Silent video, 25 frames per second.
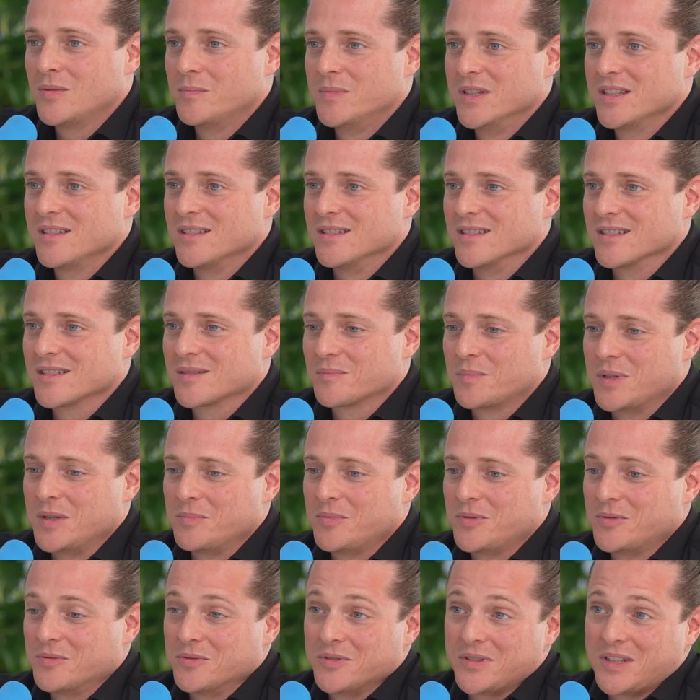a business.
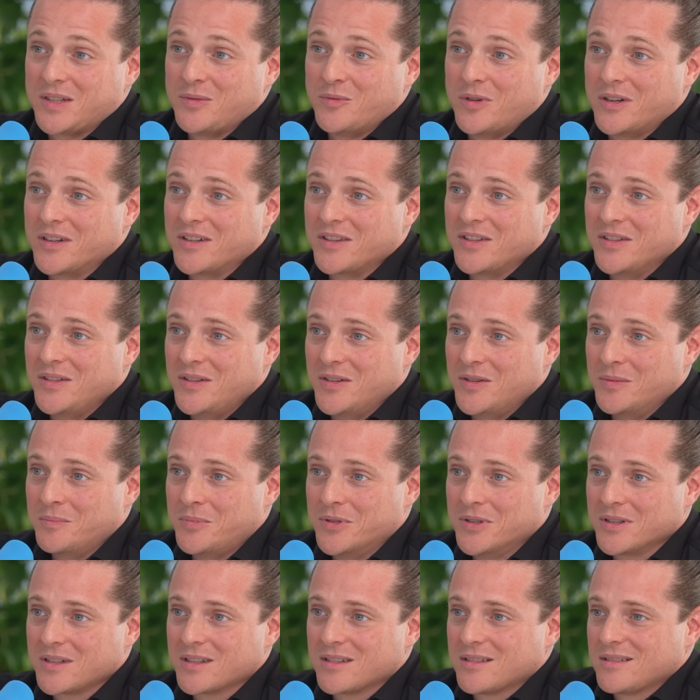People really wanted the
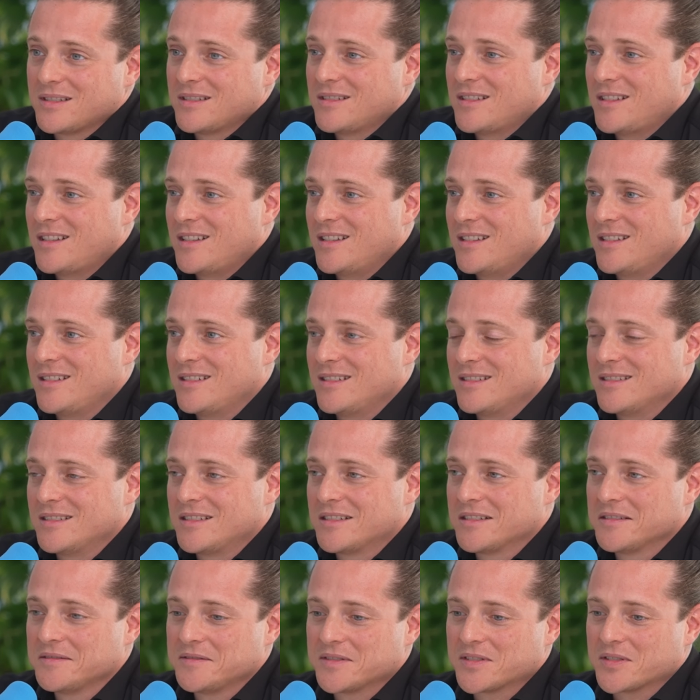notebook. And
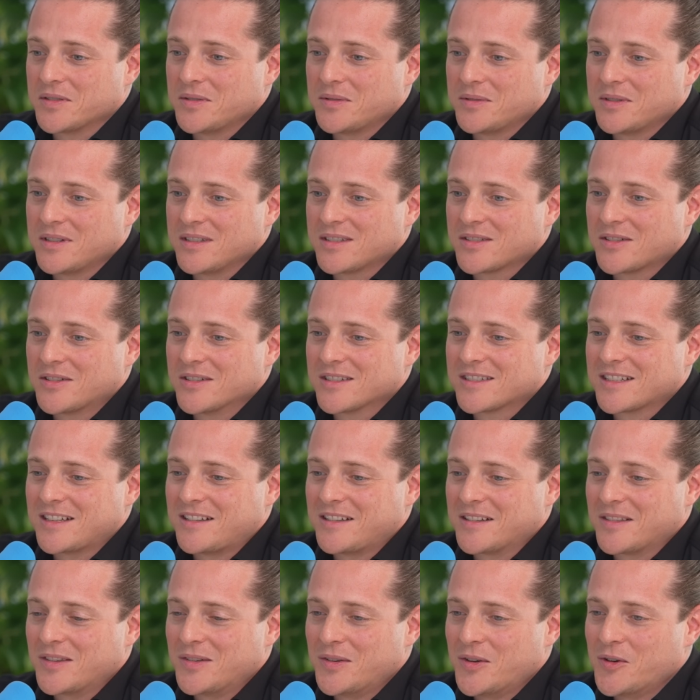so I started
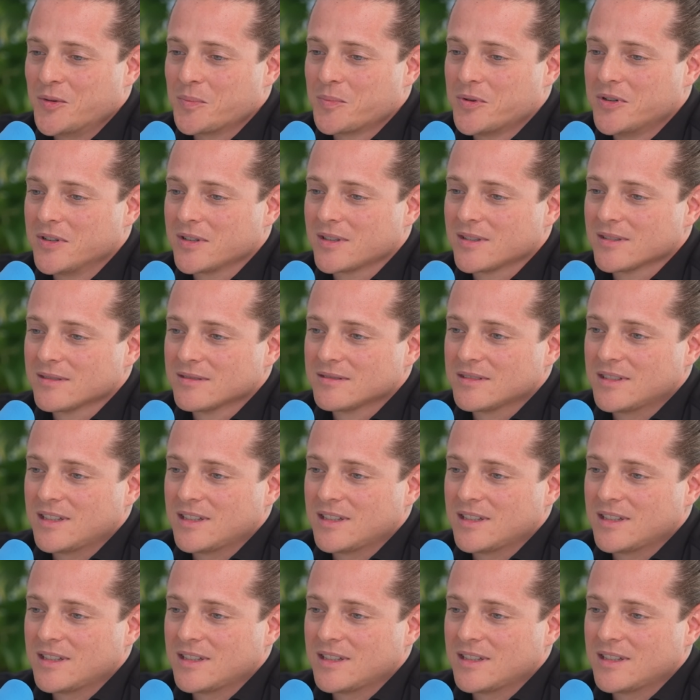selling the notebook.